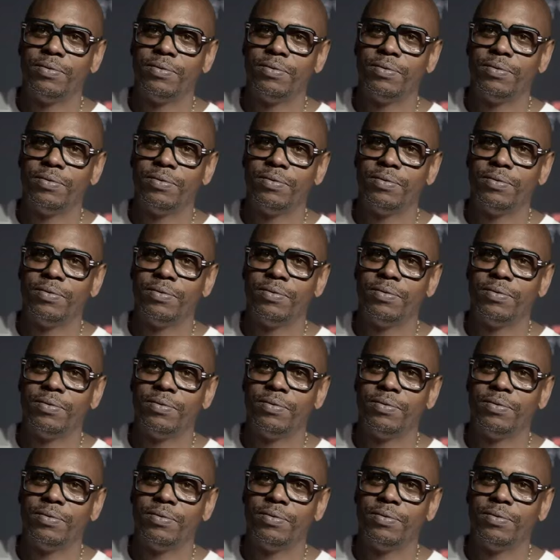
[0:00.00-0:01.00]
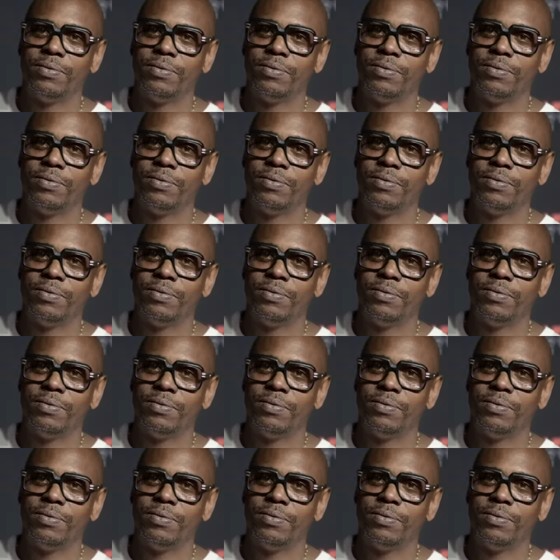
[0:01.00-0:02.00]

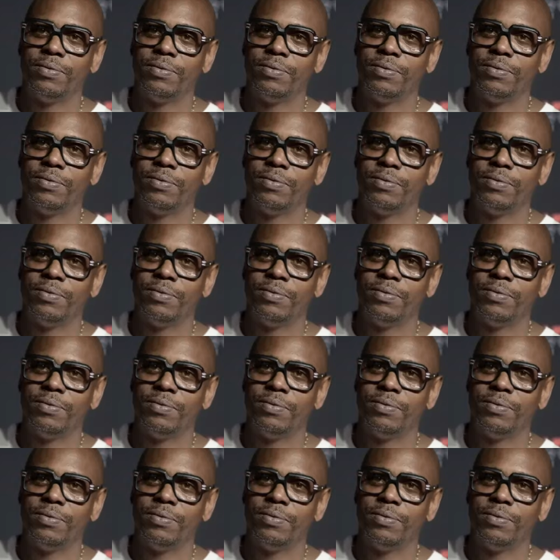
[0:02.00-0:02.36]
[no speech]